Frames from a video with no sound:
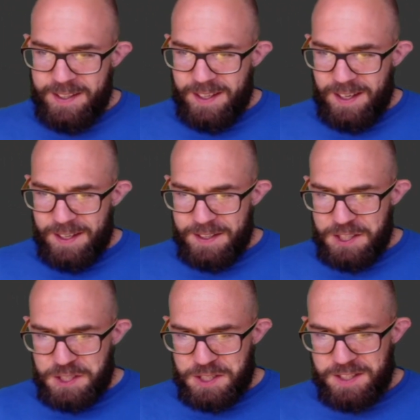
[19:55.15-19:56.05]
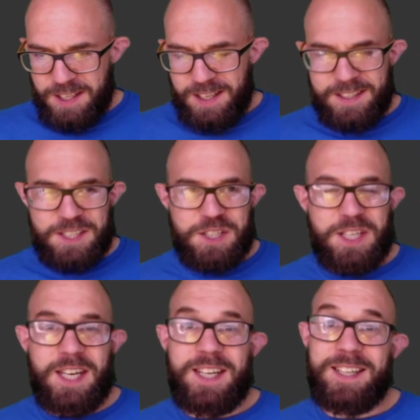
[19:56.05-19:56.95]
this
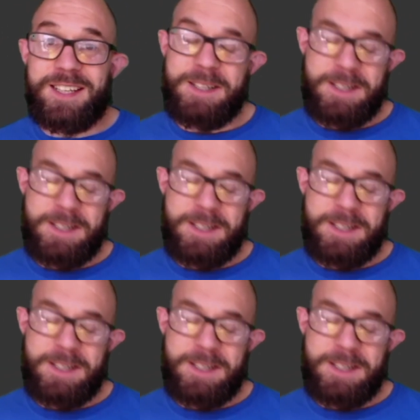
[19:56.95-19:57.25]
king